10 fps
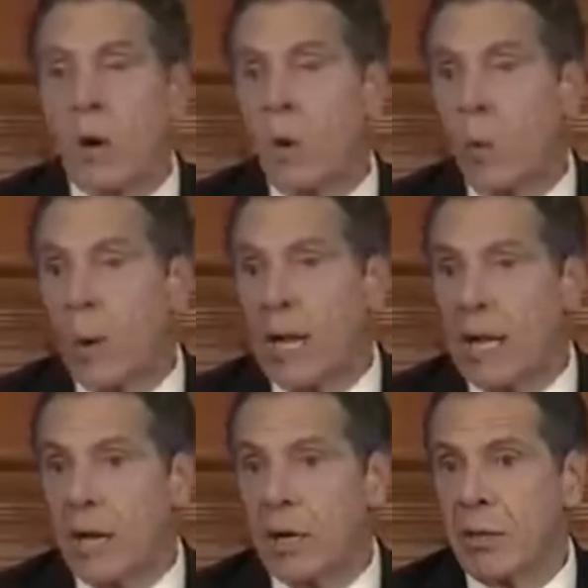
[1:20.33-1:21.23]

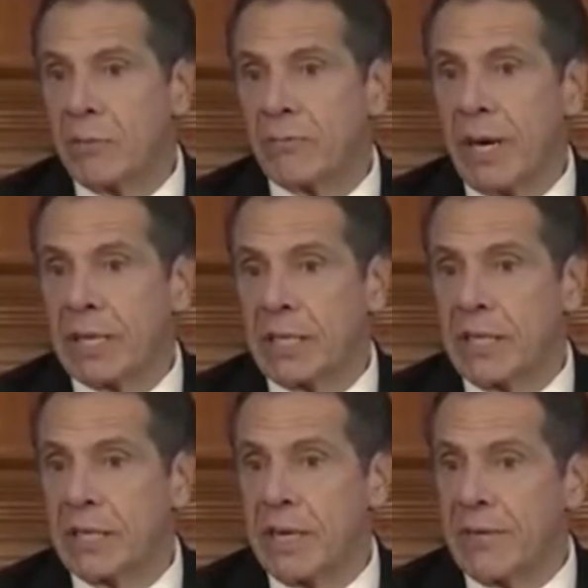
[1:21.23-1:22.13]
where,
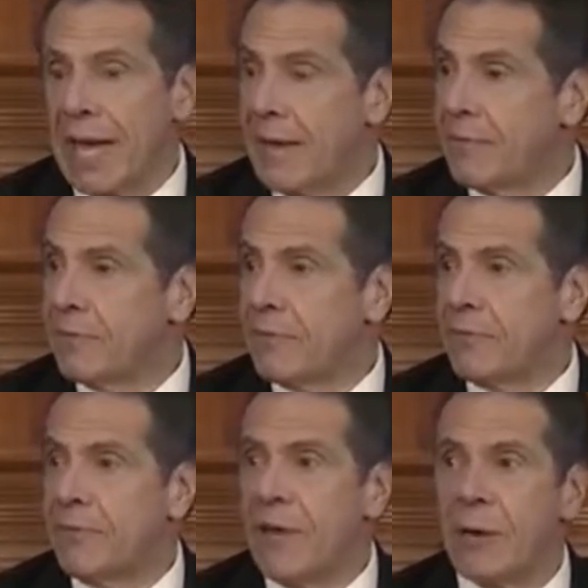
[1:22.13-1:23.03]
frankly, they have
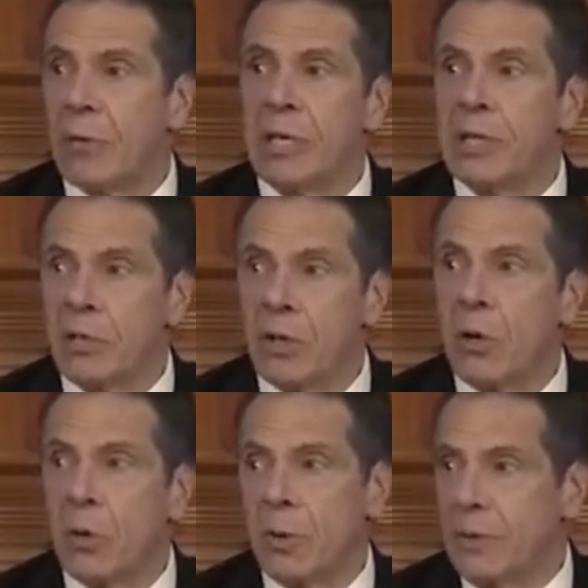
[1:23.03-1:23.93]
very
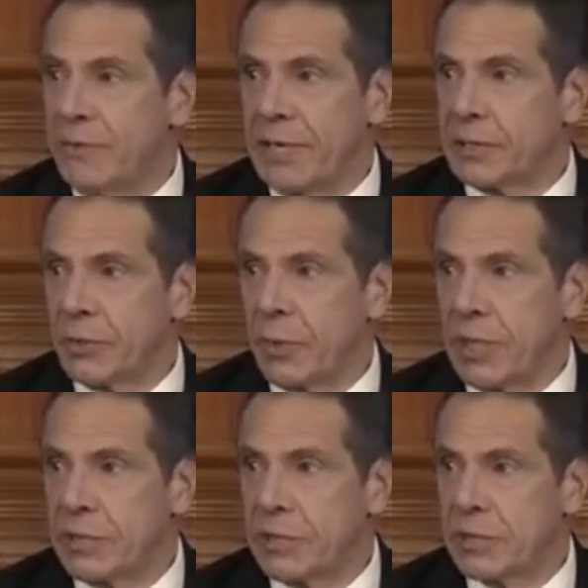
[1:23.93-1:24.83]
low infection
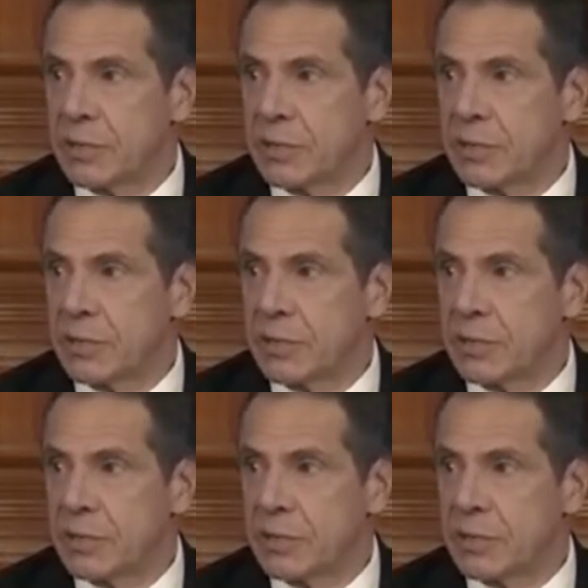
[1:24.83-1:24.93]
rates,